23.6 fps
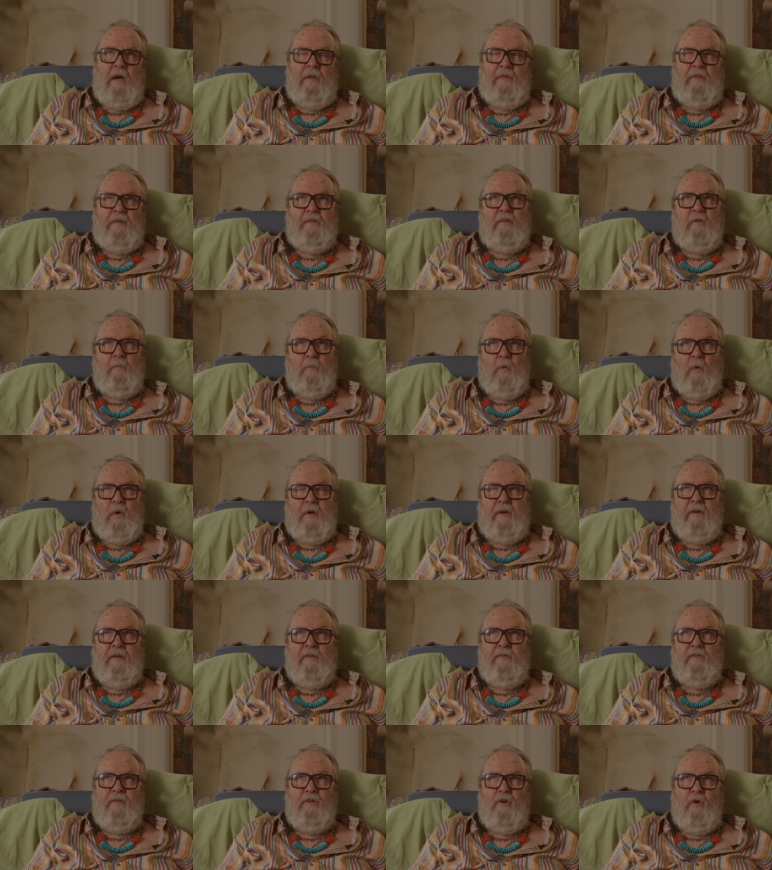I think the work
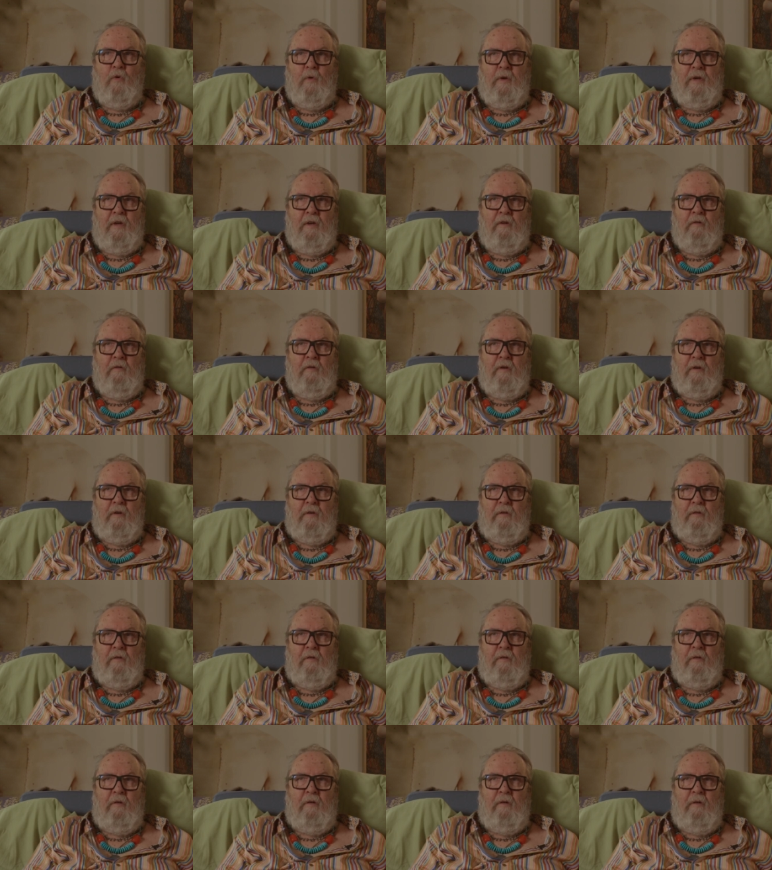is coherent.
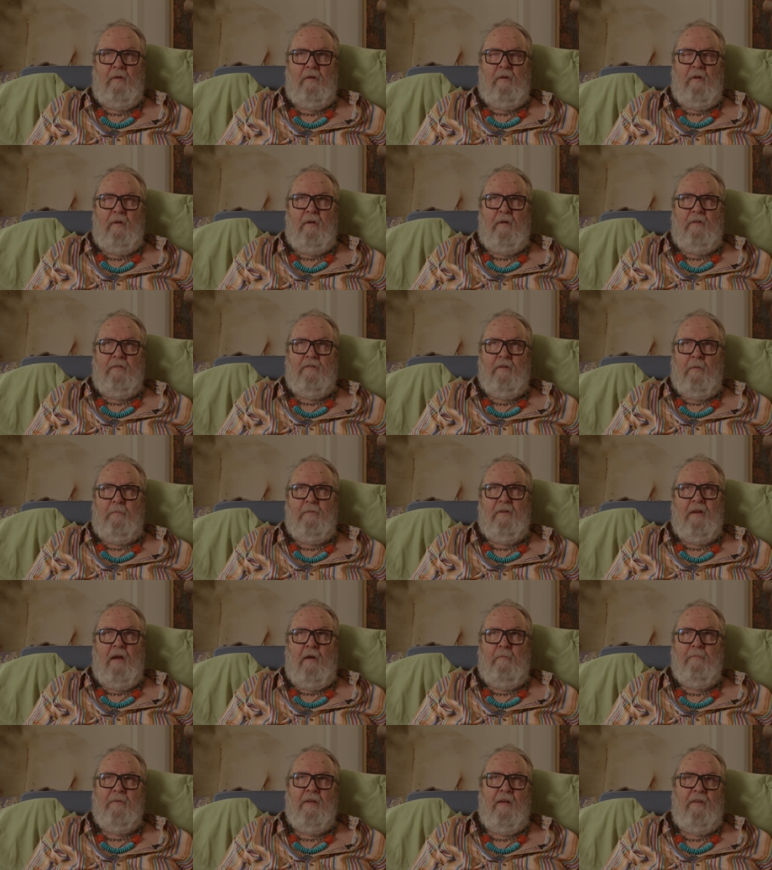
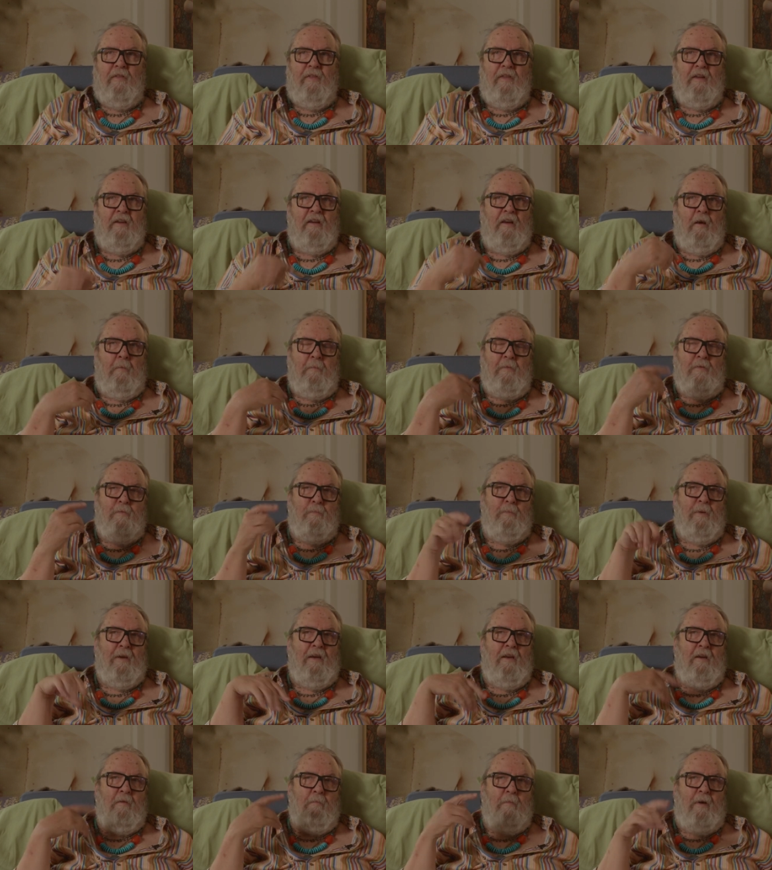Sometimes I think I'm
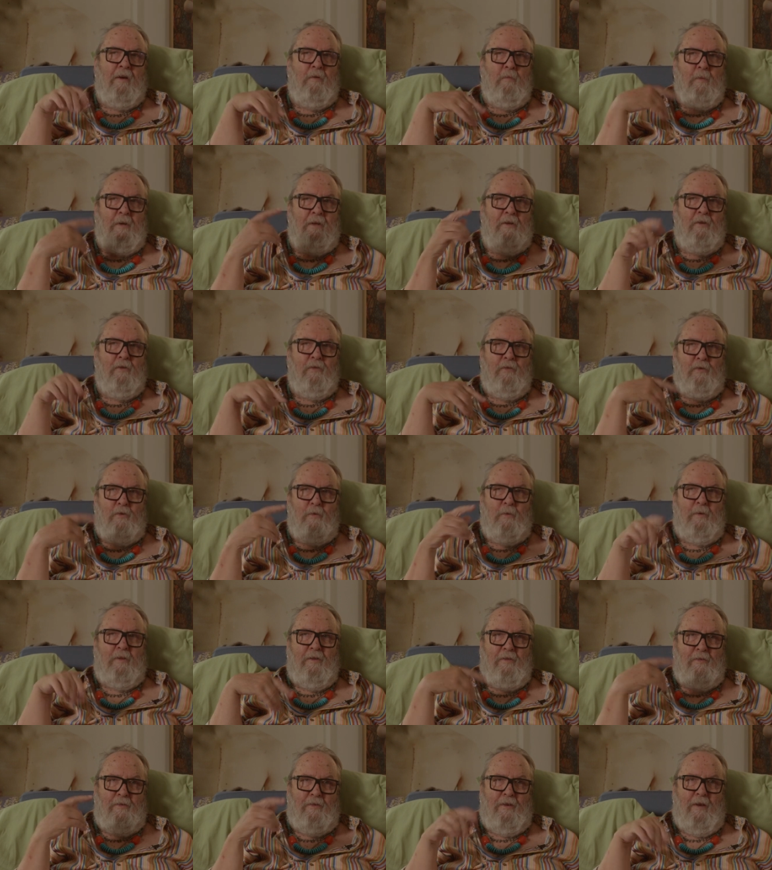spinning my wheels
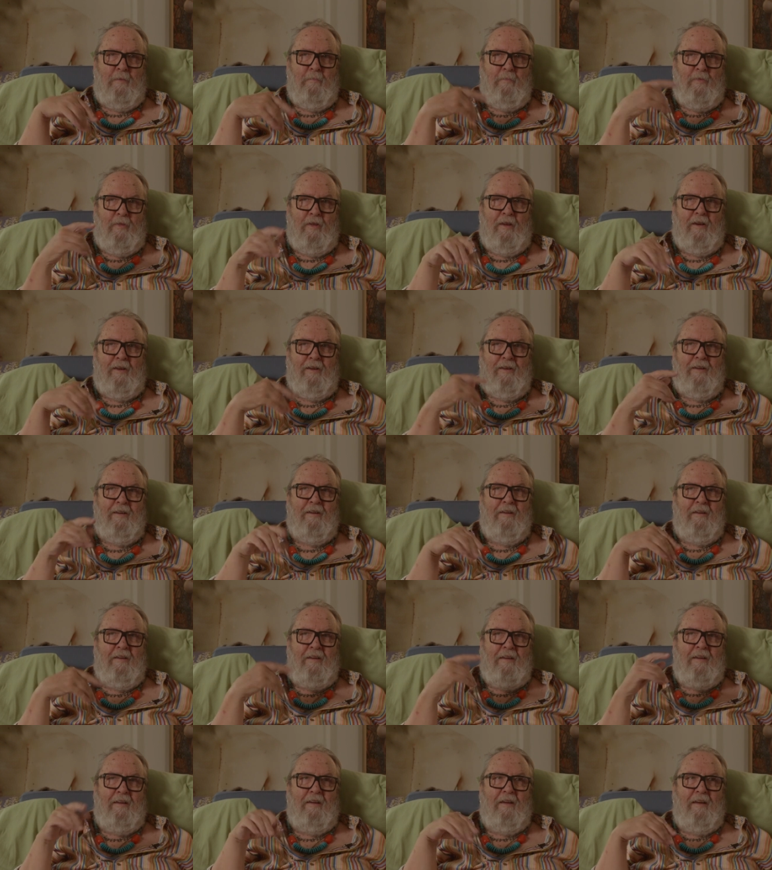doing the same thing
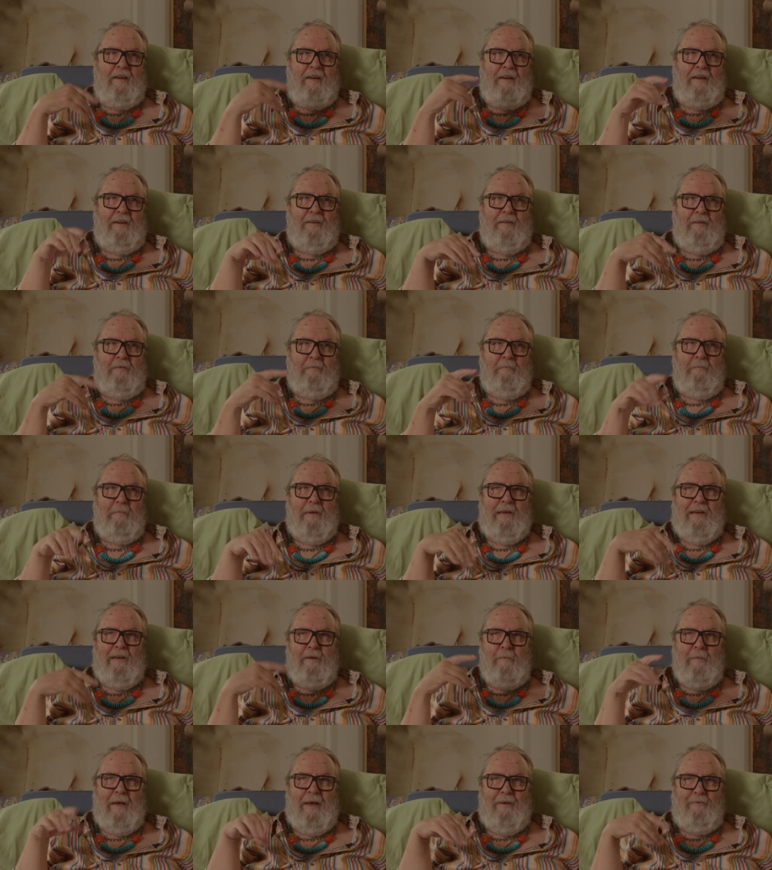in
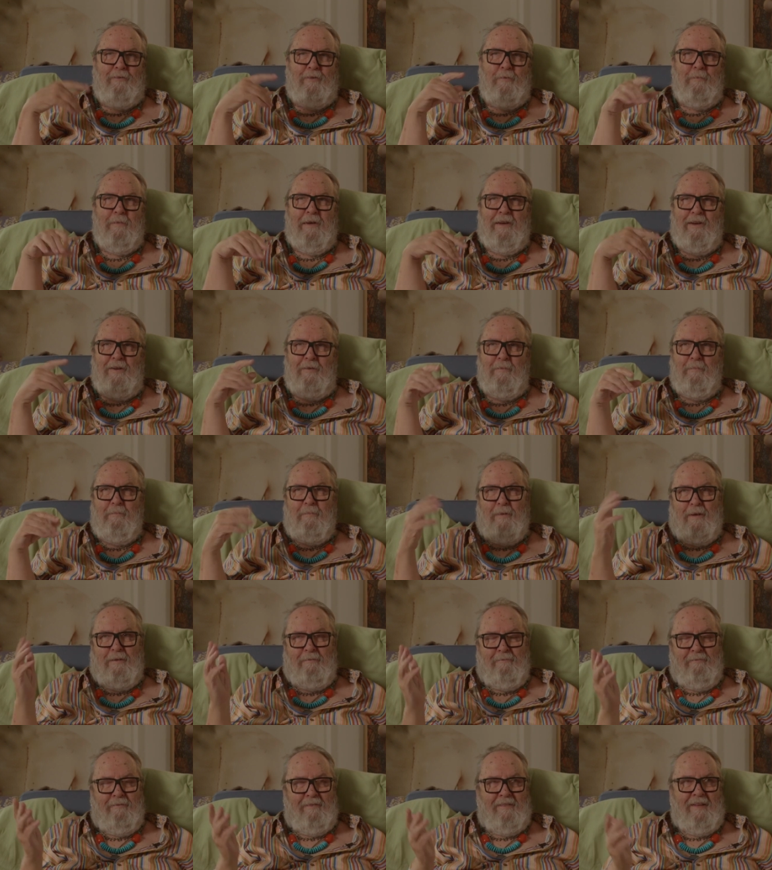medium after medium,
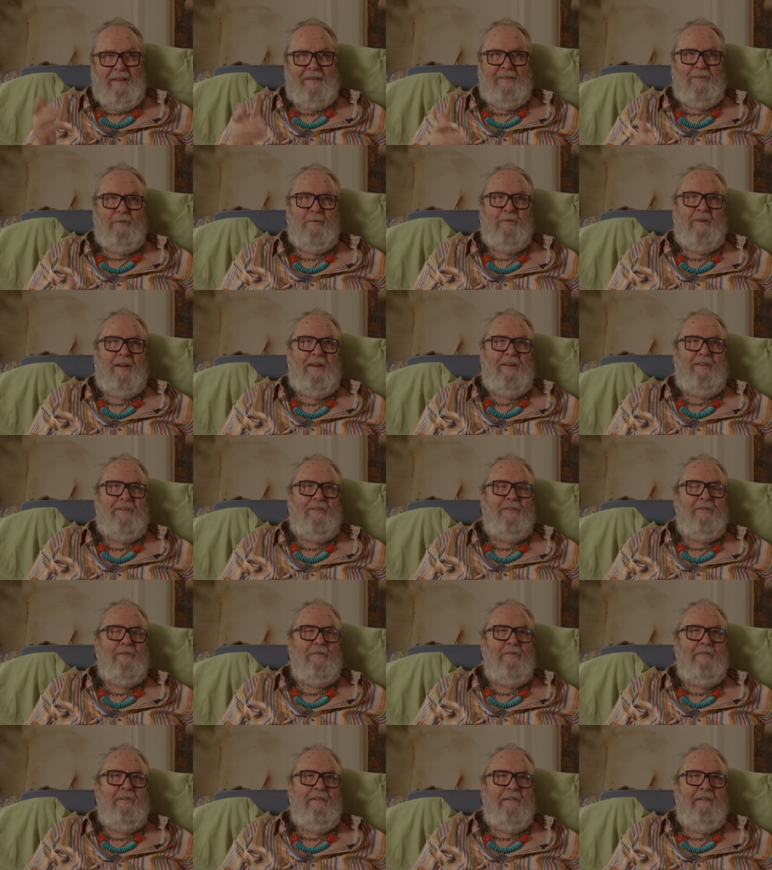but that's okay
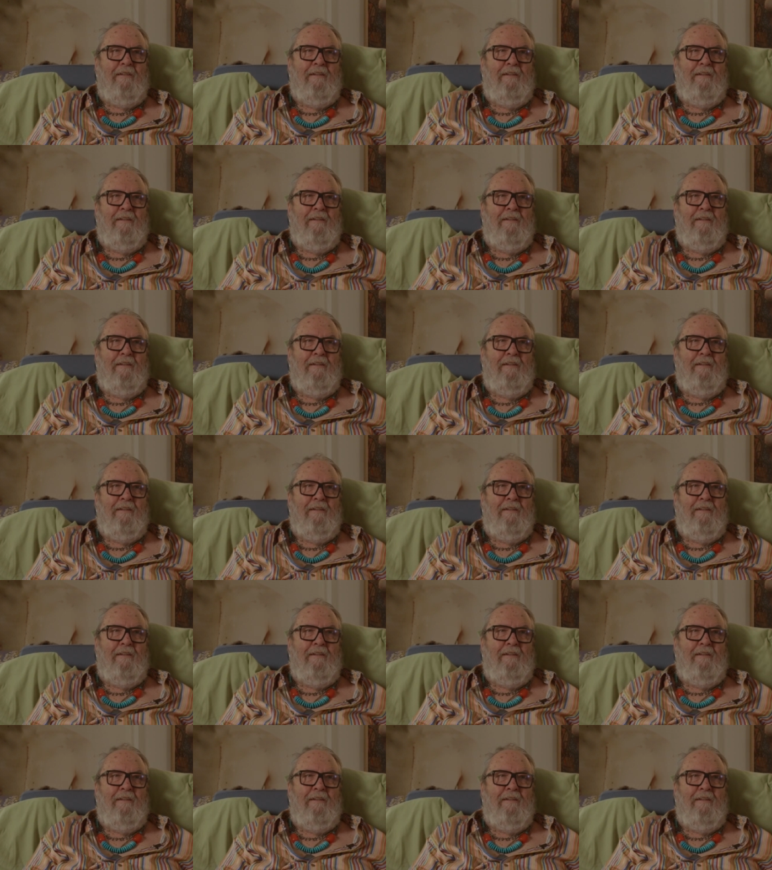too.